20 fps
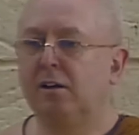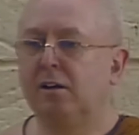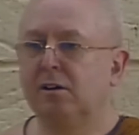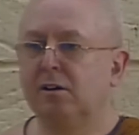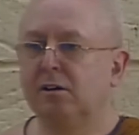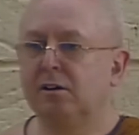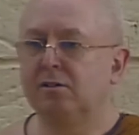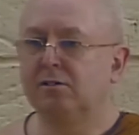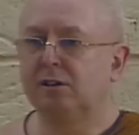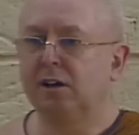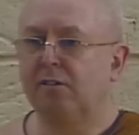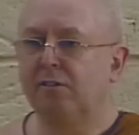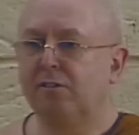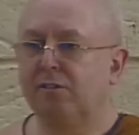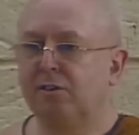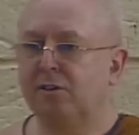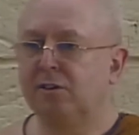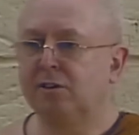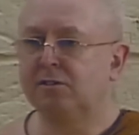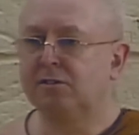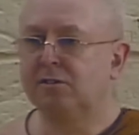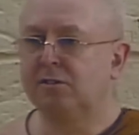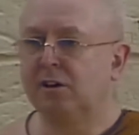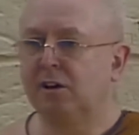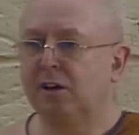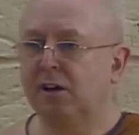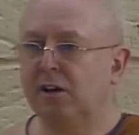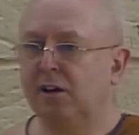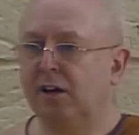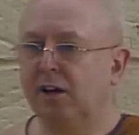Because that first
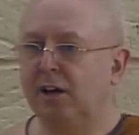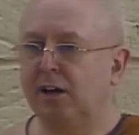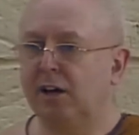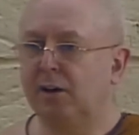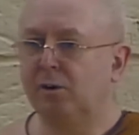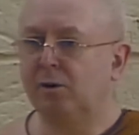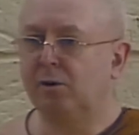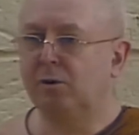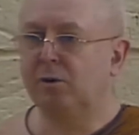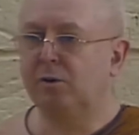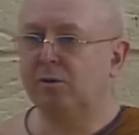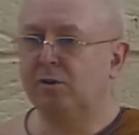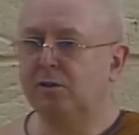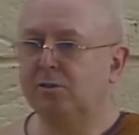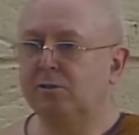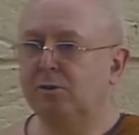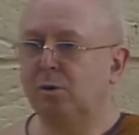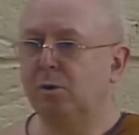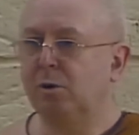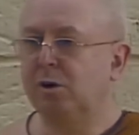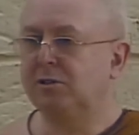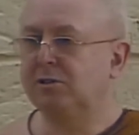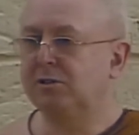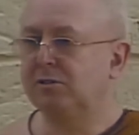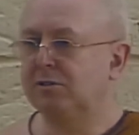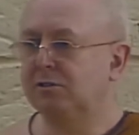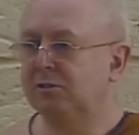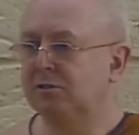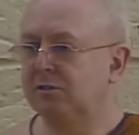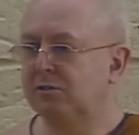night I had all these
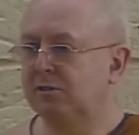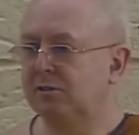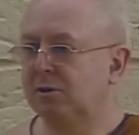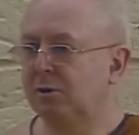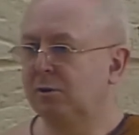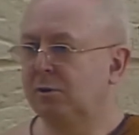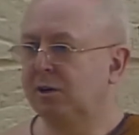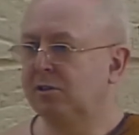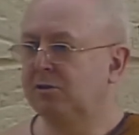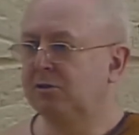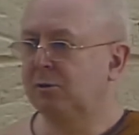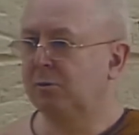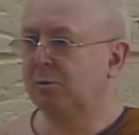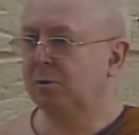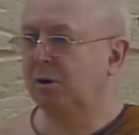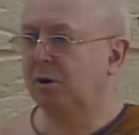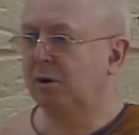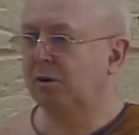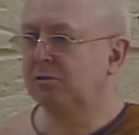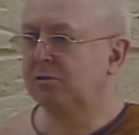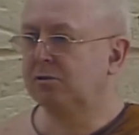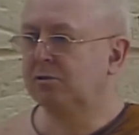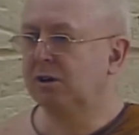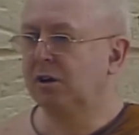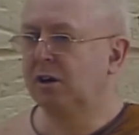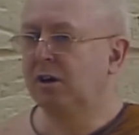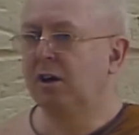questions in the question box.